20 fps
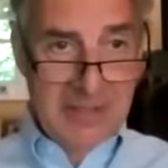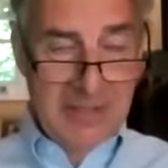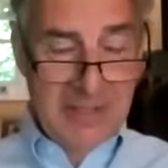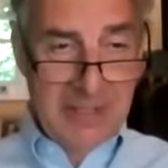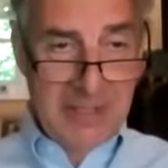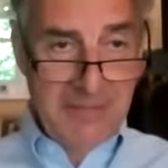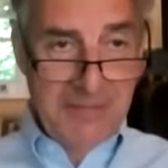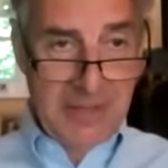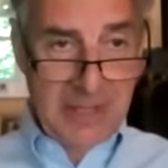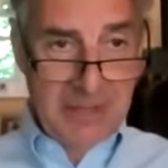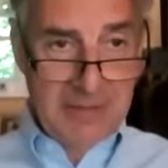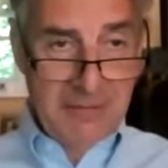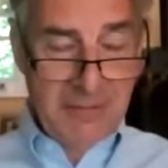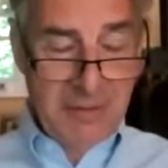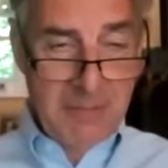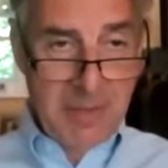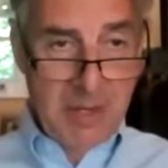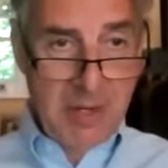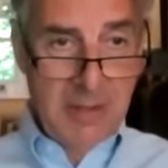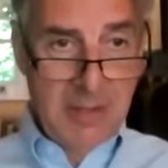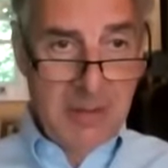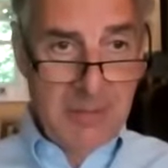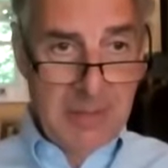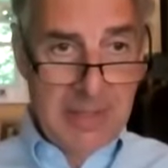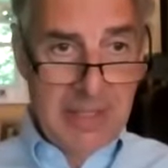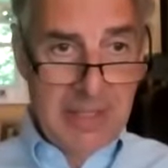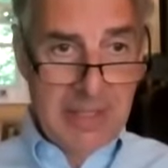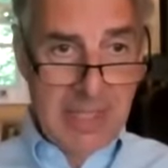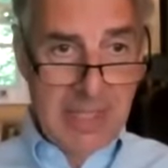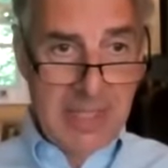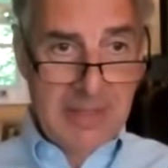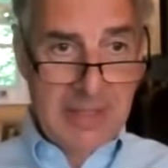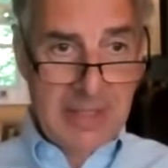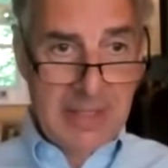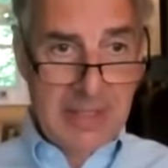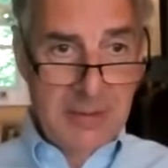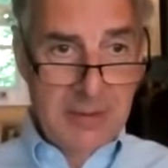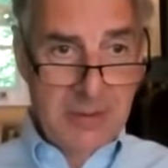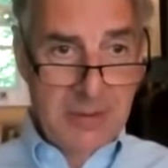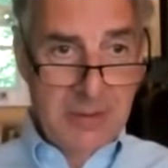he found it remarkably
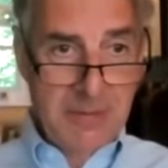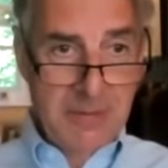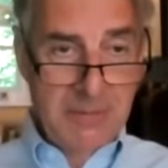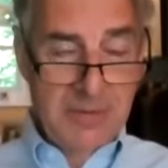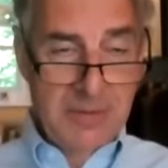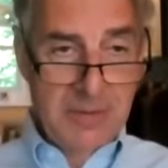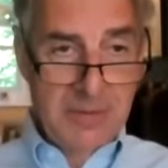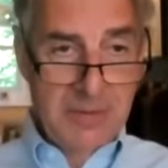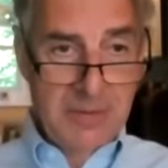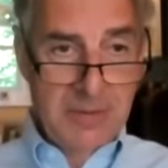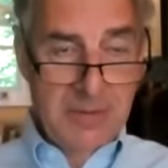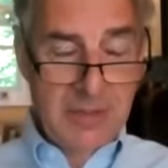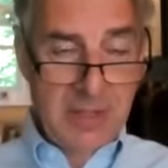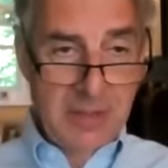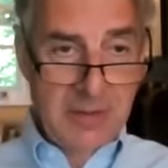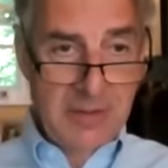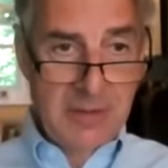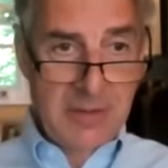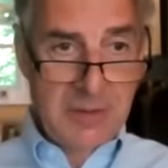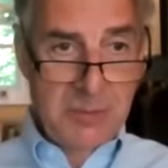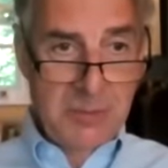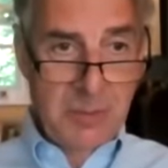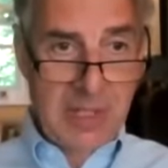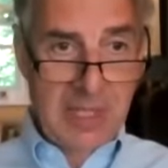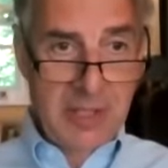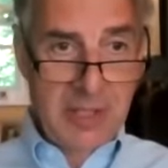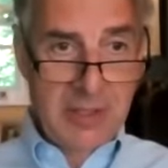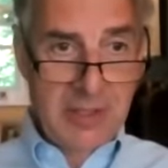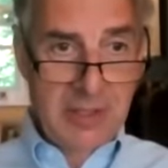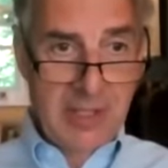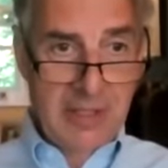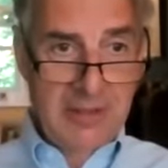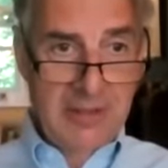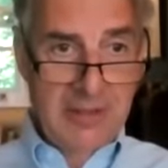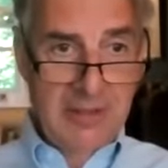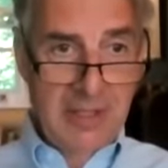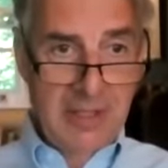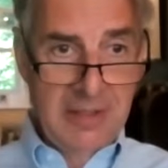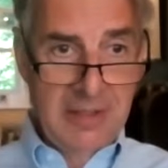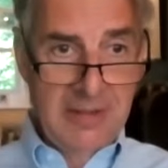easy to sort of turn the switch and
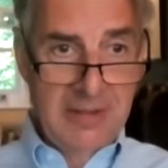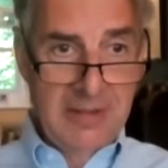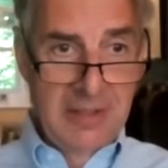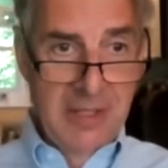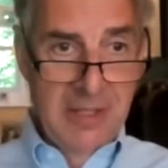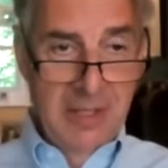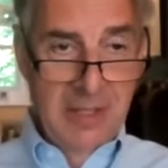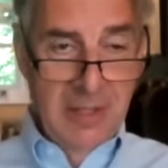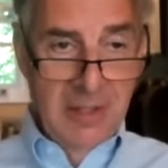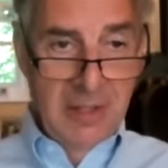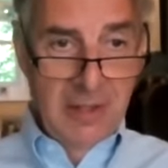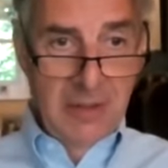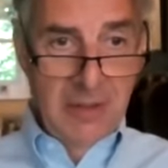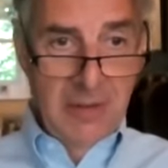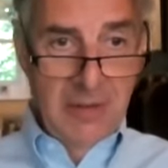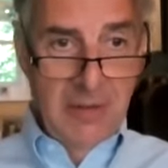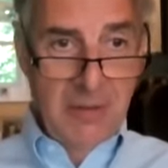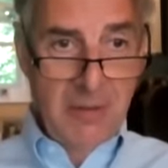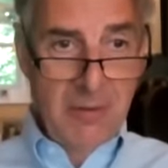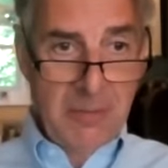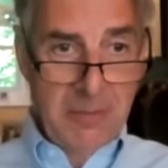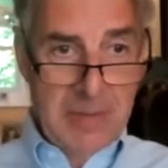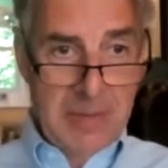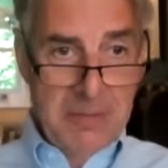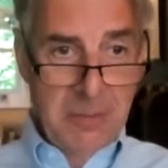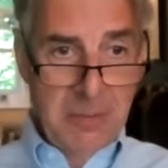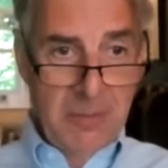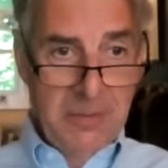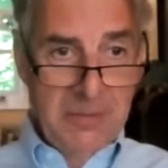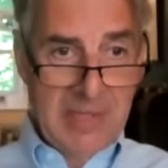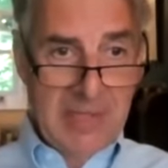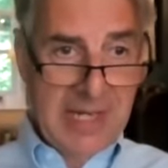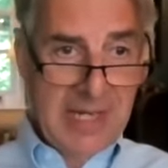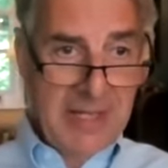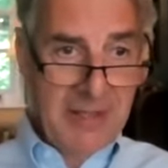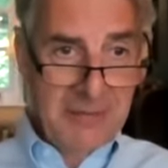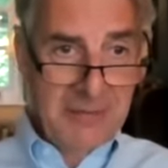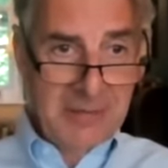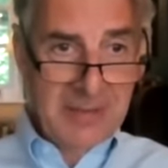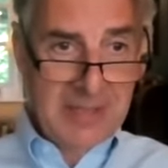lock people
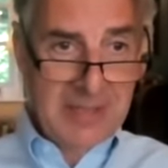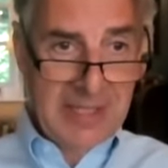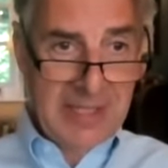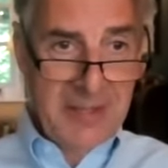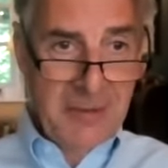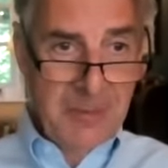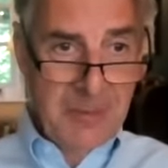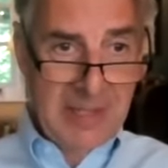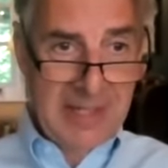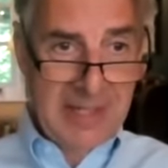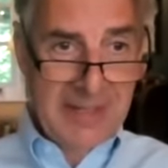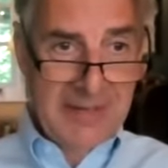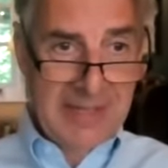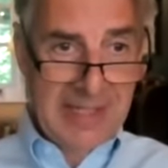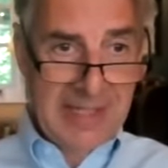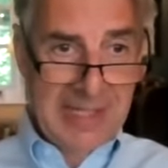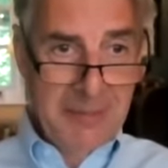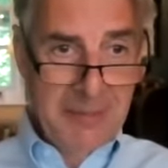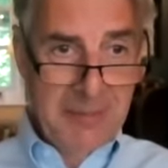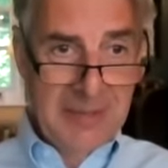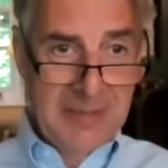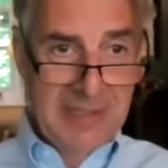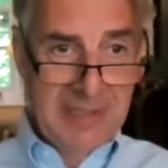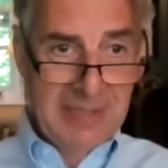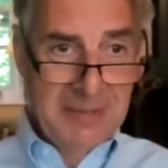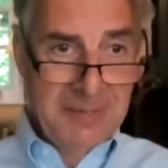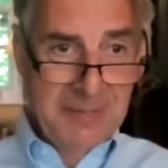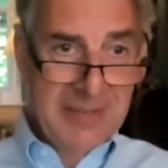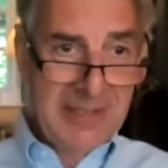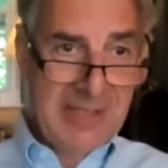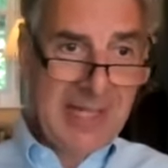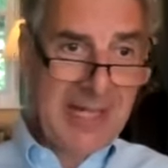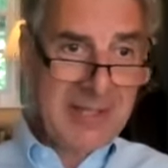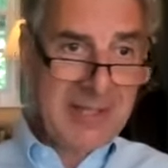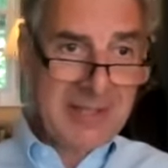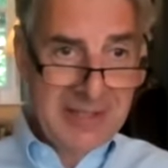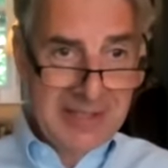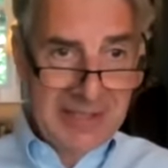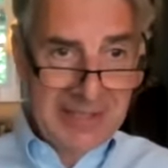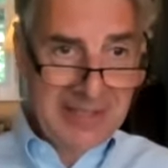down, to take away their liberty, but
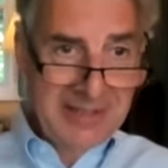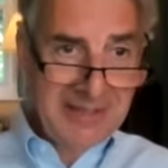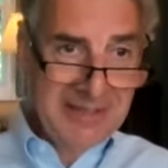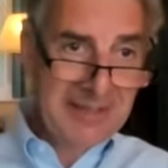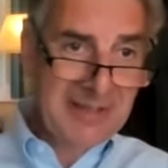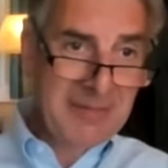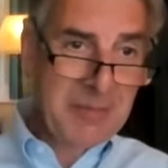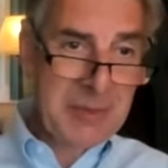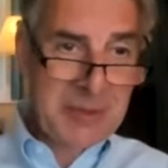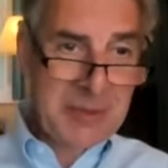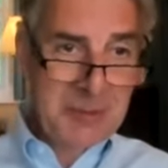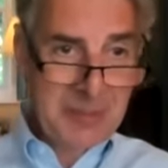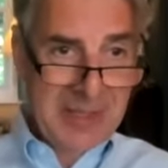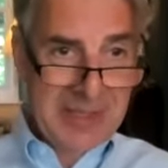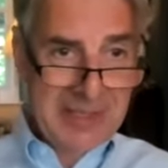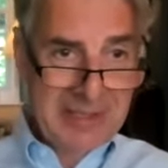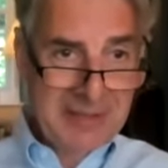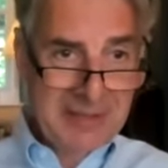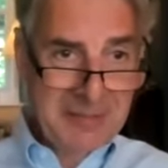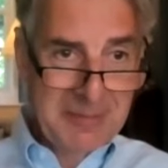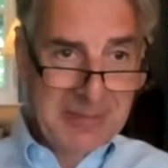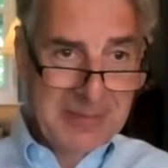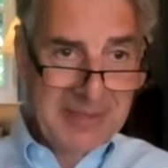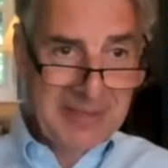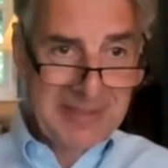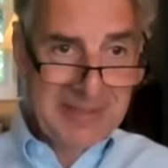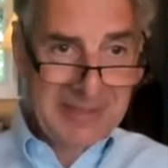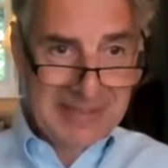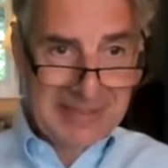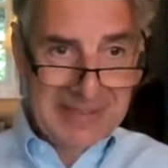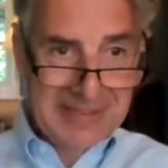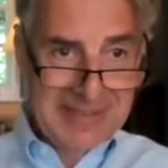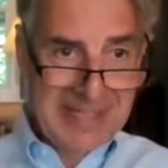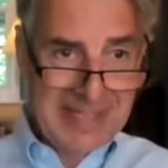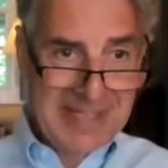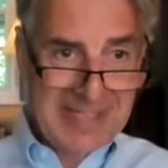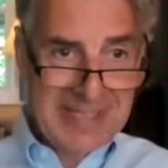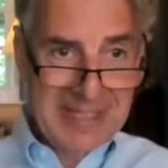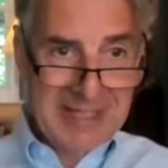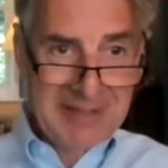actually persuading them to
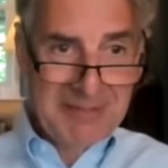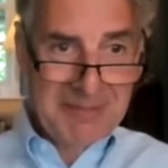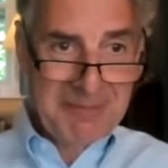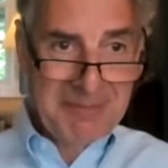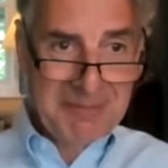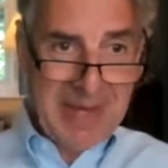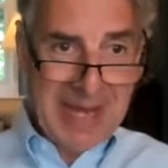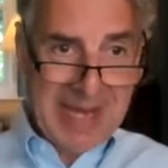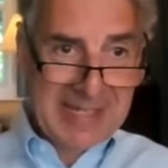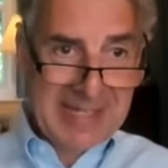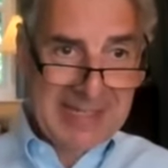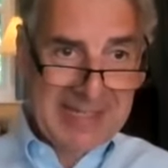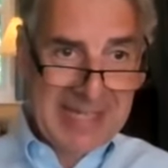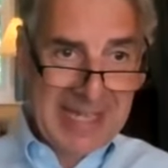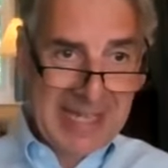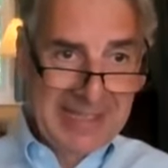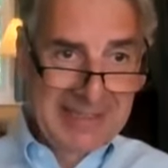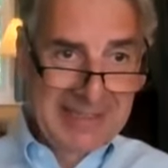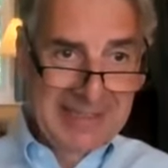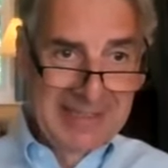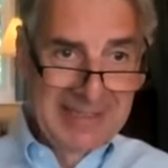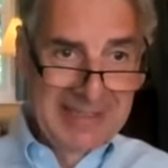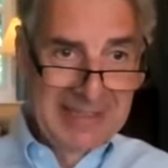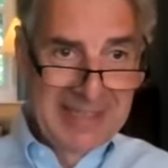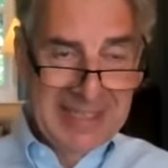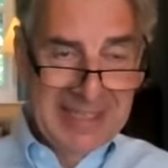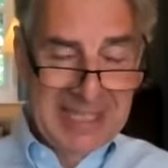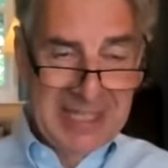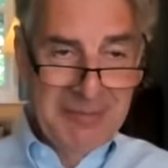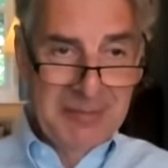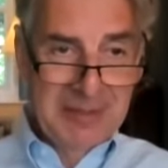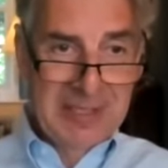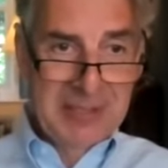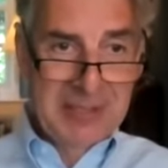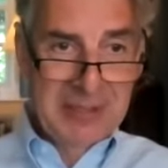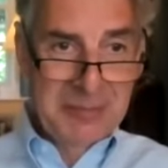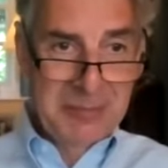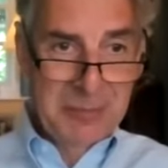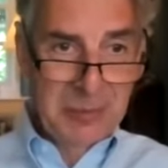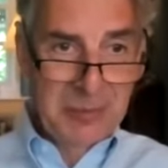take it back again, even in
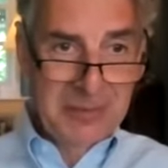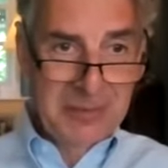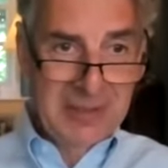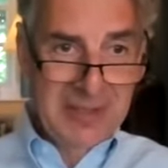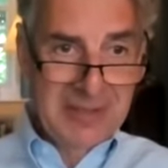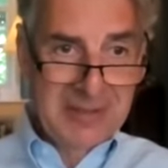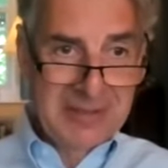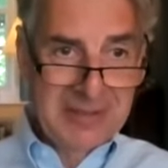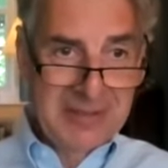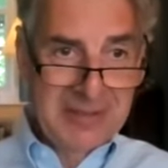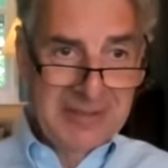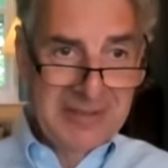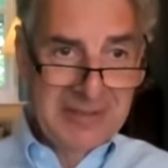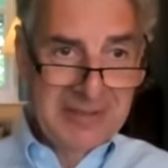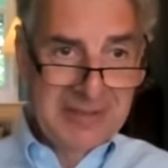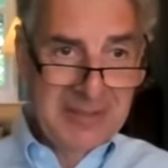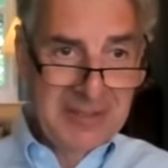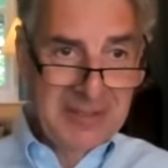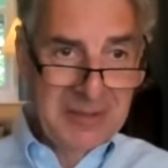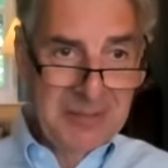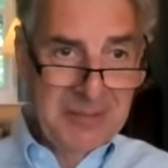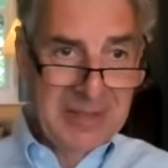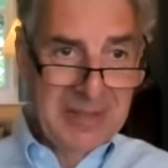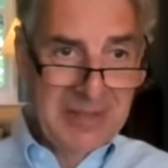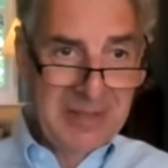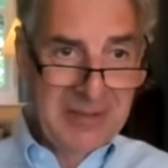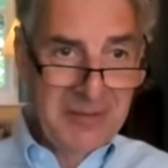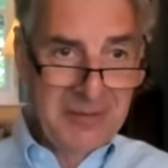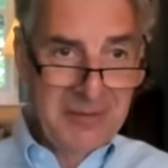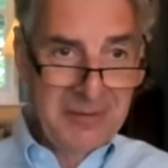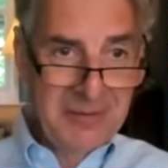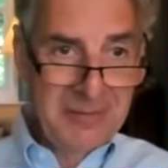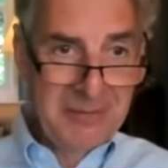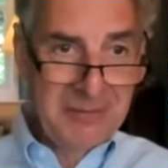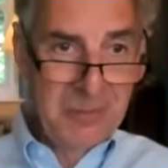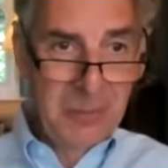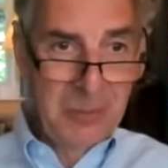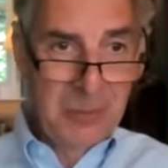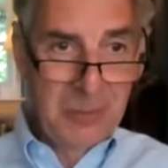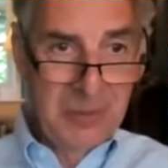small doses, is going to be a lot
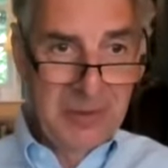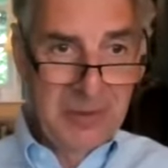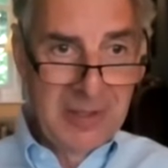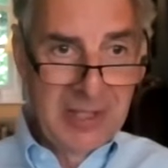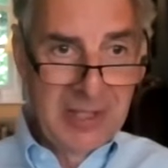more